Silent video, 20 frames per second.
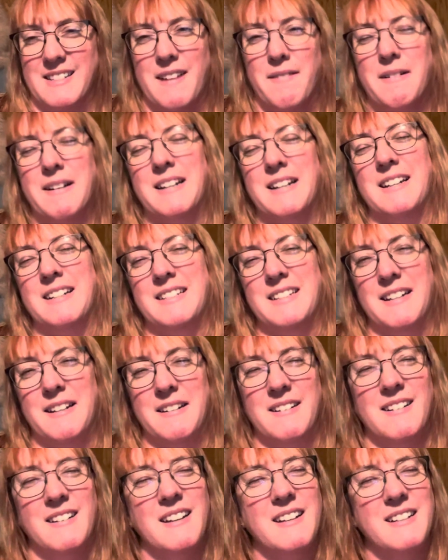And I want to get
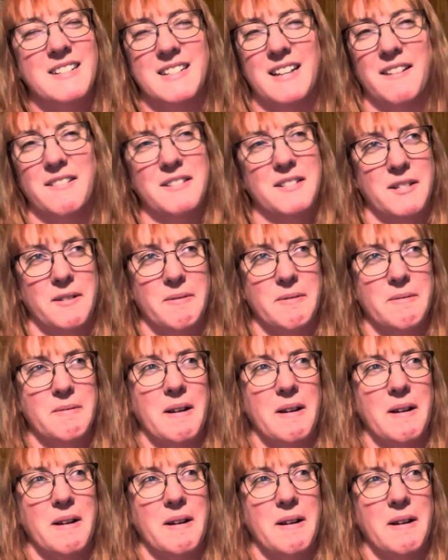done, it sounds stupid,